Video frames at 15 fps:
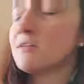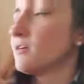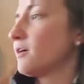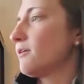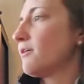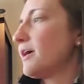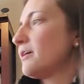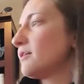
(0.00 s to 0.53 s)

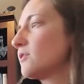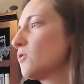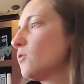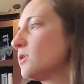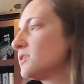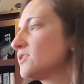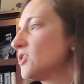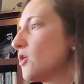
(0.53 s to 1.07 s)
All right,
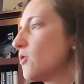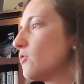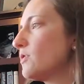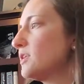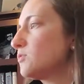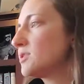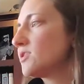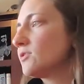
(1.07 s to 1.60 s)
cool. So
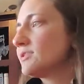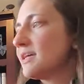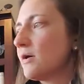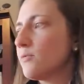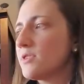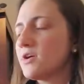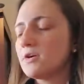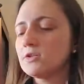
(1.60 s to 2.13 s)
this one starts
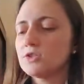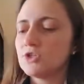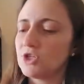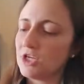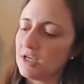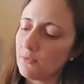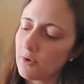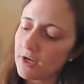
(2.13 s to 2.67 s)
out with our
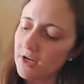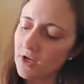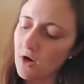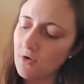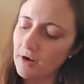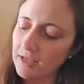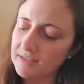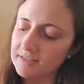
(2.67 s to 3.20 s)
G. We're going to
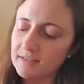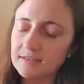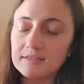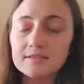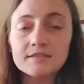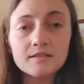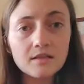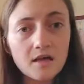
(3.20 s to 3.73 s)
go nice and
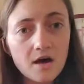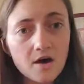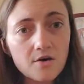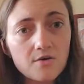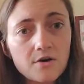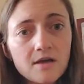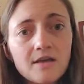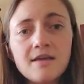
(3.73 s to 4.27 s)

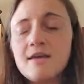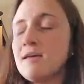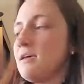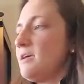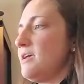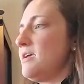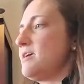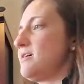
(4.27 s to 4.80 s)
slow
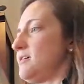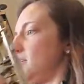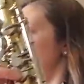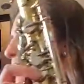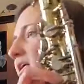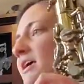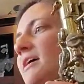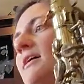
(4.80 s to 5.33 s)
and
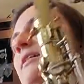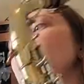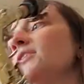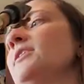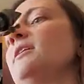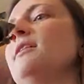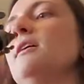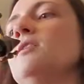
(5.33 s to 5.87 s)
play a
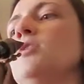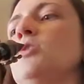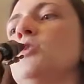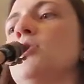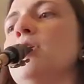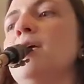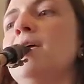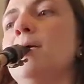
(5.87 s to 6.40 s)
Clair de la
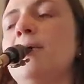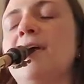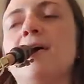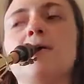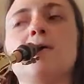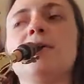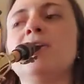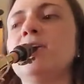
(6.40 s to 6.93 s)
Lune. Here we
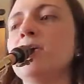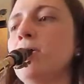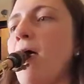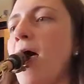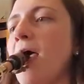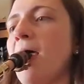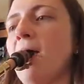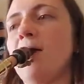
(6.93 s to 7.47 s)
go. Two,
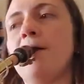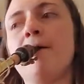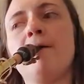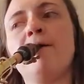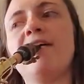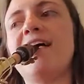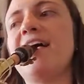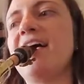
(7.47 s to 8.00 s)

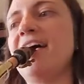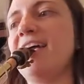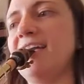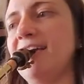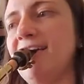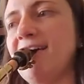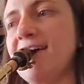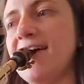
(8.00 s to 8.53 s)

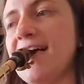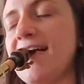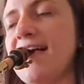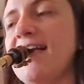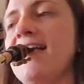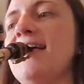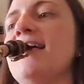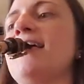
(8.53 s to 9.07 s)
ready,
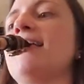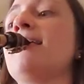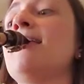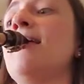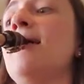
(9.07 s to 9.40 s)
and...